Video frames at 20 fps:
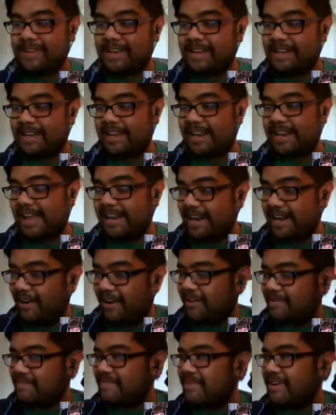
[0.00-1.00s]
It ended
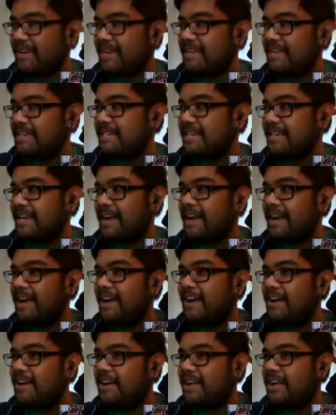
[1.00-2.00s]
heartbreakingly.
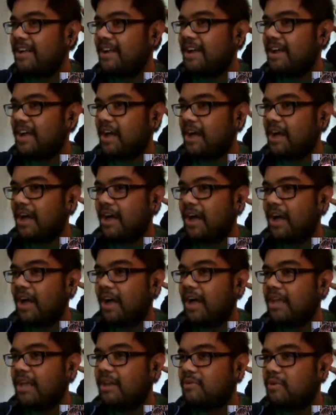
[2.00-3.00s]
Yeah.
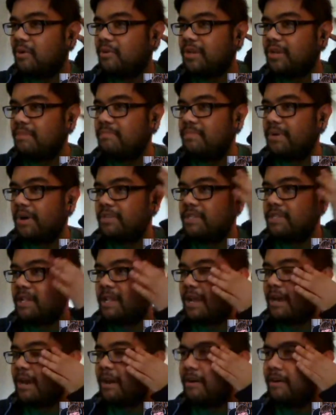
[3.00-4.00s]
I quoted
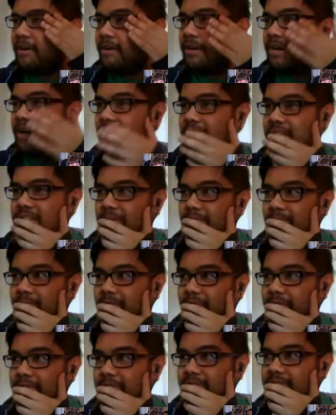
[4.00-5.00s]
Baudelaire at some
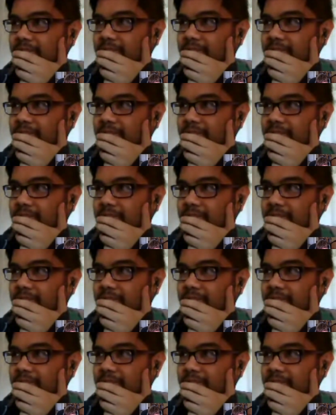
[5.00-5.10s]
point.